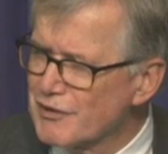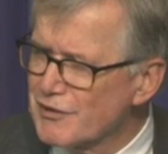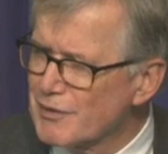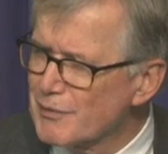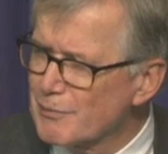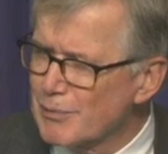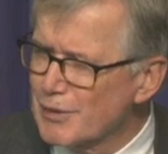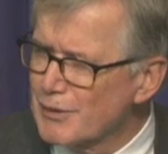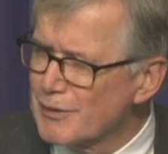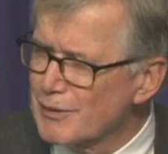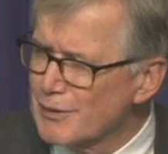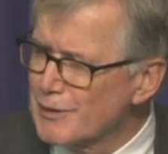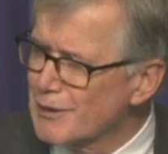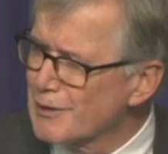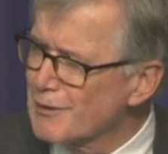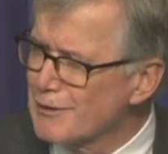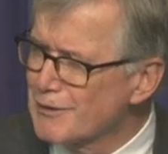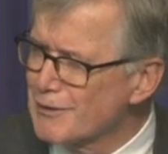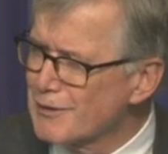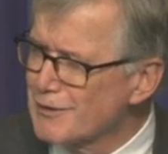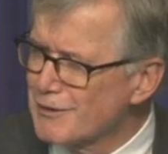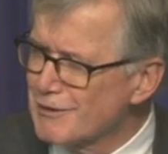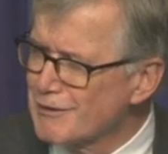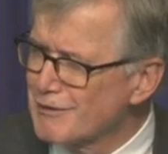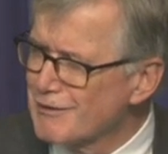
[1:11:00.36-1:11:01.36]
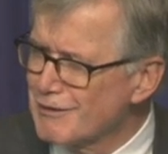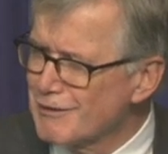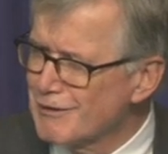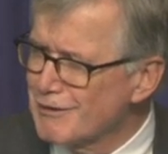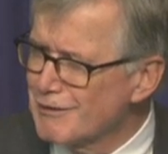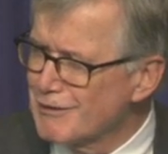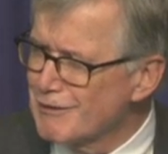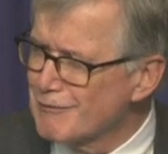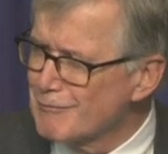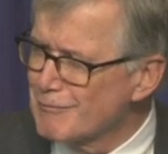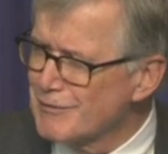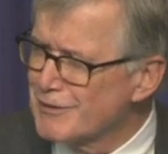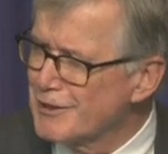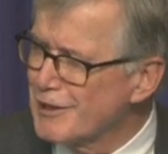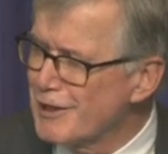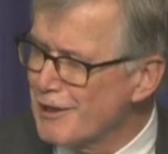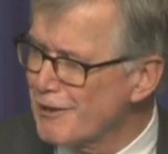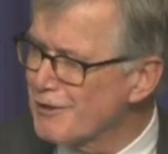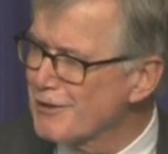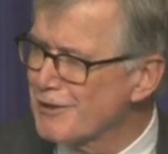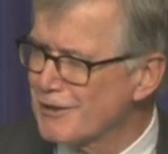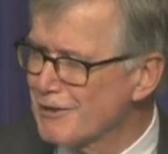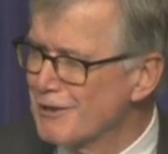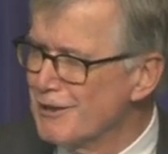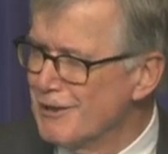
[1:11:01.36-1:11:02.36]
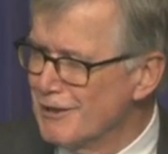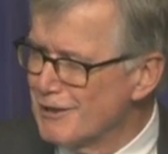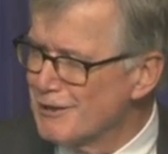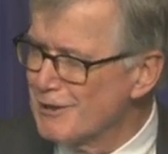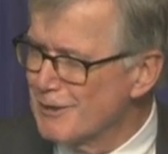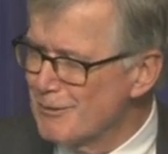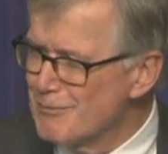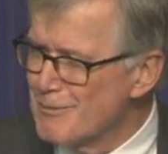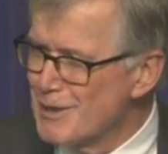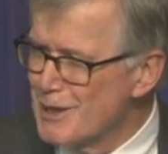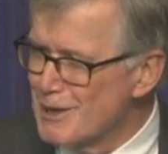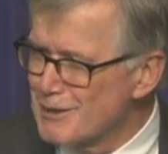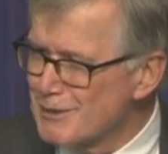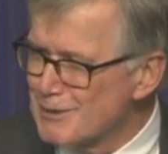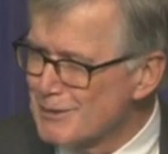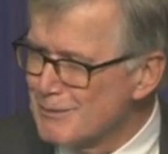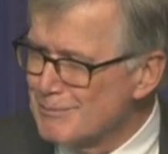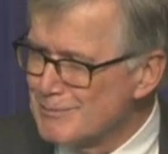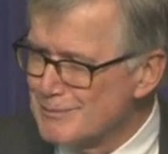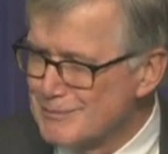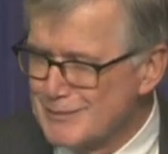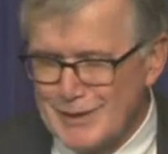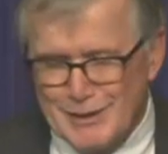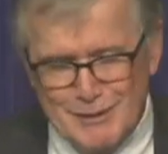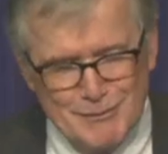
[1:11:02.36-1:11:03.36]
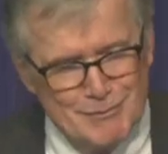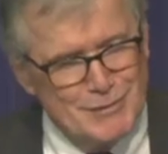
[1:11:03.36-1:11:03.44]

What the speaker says: it's politically death to make them,